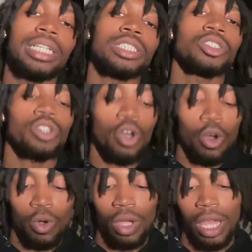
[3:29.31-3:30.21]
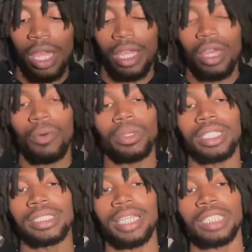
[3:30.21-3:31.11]
So with
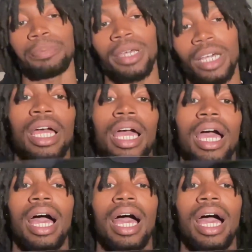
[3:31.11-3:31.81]
this next pickup,